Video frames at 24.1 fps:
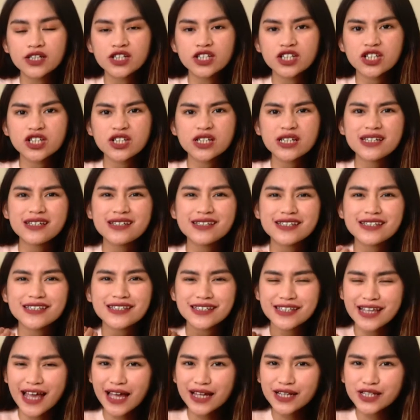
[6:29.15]
She
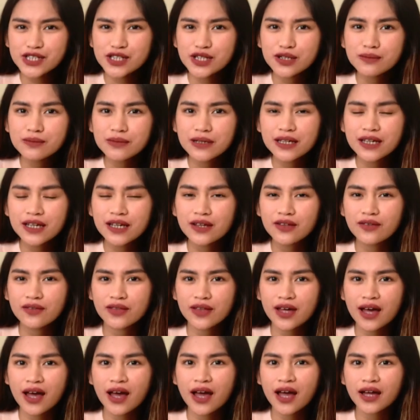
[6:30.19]
said to me
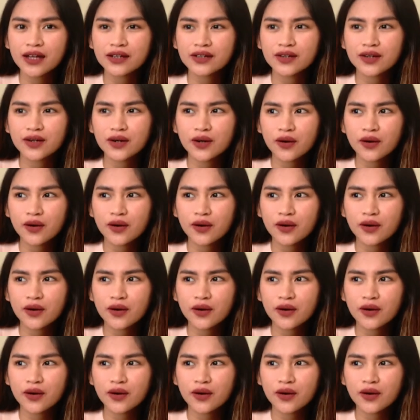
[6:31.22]
that